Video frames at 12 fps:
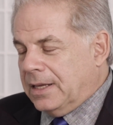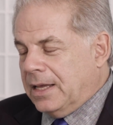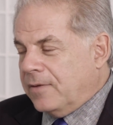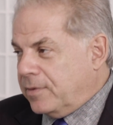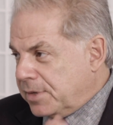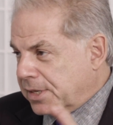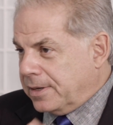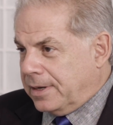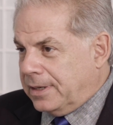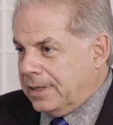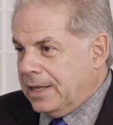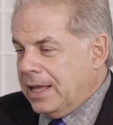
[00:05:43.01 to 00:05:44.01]
If there is a
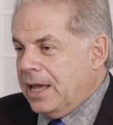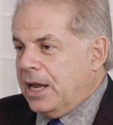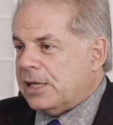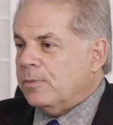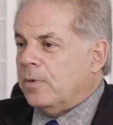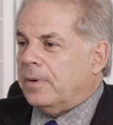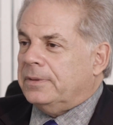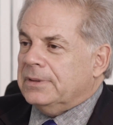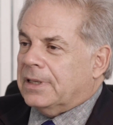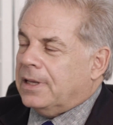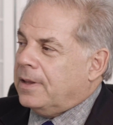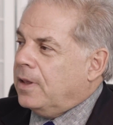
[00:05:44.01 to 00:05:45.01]
God, it's more,
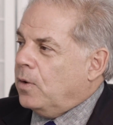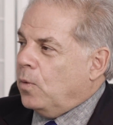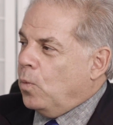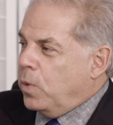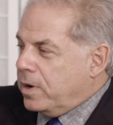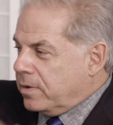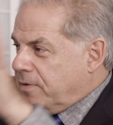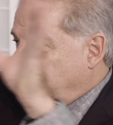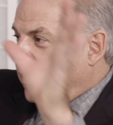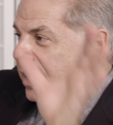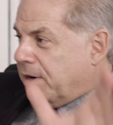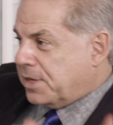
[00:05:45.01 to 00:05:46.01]
we are
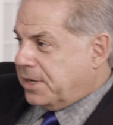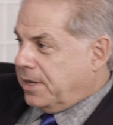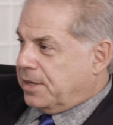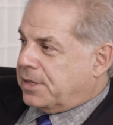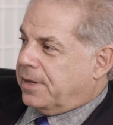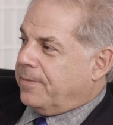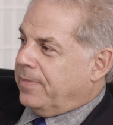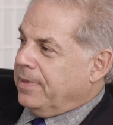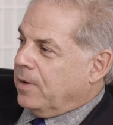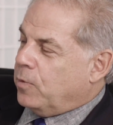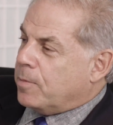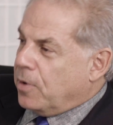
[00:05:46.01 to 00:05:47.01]
divine ourselves.
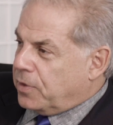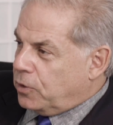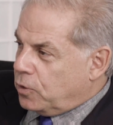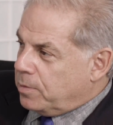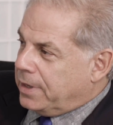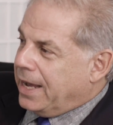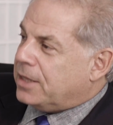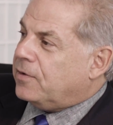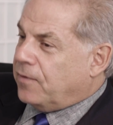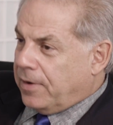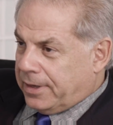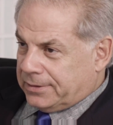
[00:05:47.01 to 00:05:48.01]
We're both human and
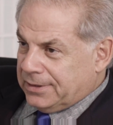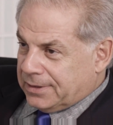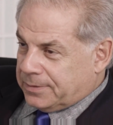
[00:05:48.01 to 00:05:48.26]
divine.